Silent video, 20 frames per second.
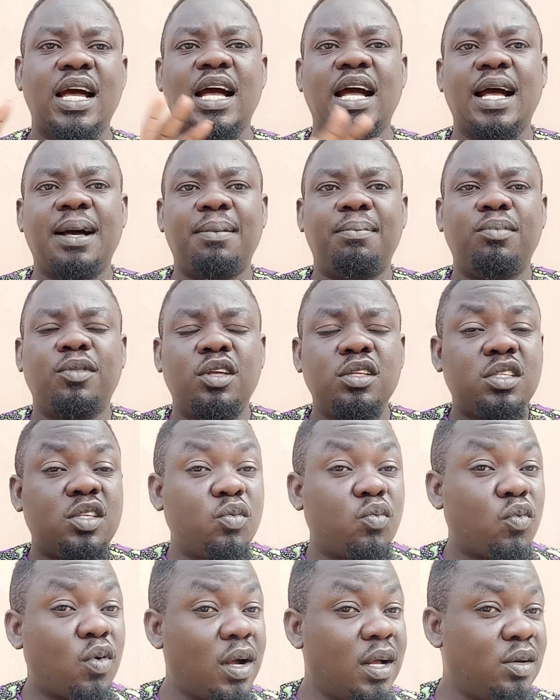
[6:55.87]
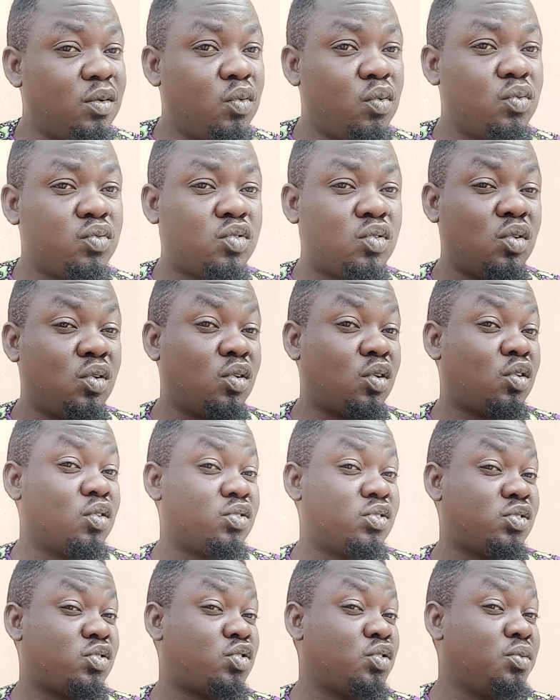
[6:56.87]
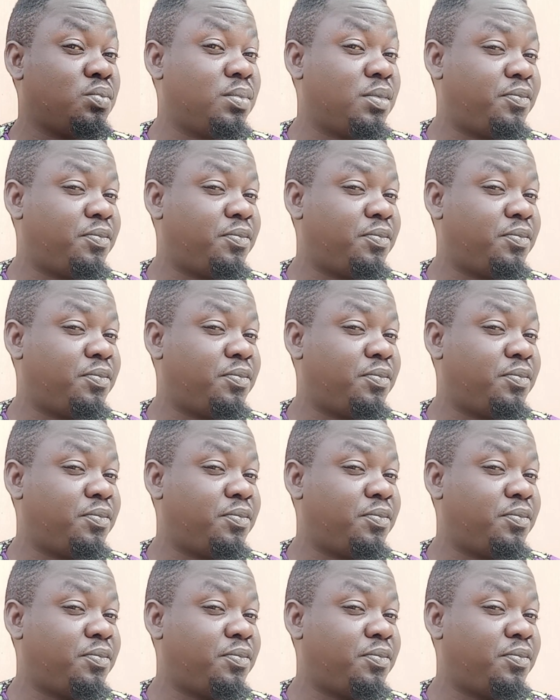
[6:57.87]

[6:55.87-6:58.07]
I'm not the one who's going to consume